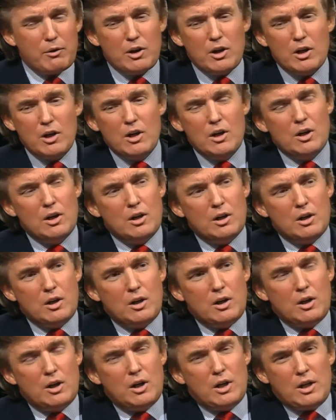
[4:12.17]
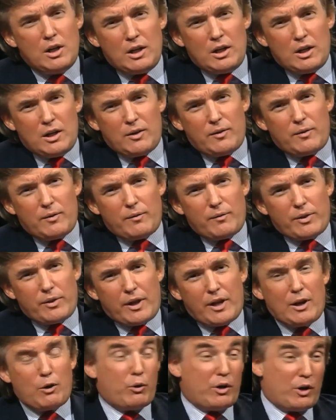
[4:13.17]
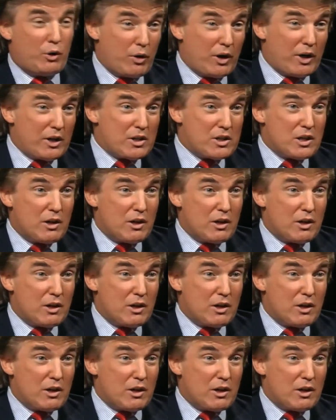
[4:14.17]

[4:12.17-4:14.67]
No regrets then? I mean, there's no one that you'd say now.